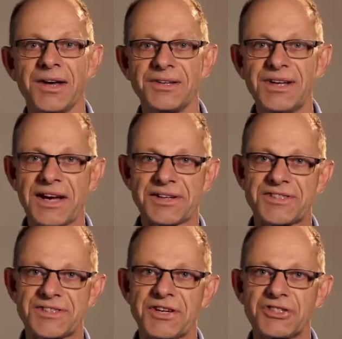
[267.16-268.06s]

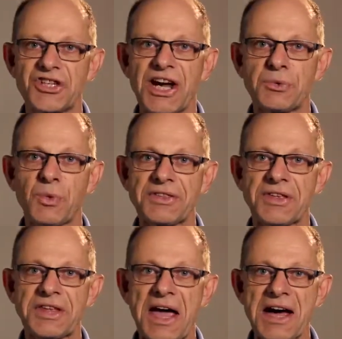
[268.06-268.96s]
Next, check whether
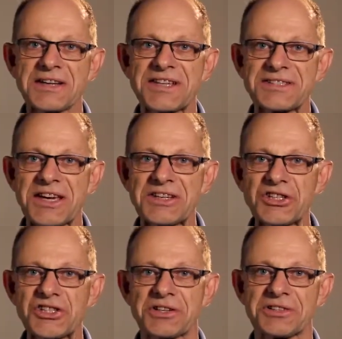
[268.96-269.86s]
the house has any
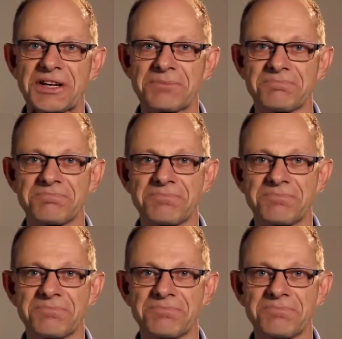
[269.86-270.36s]
shielding.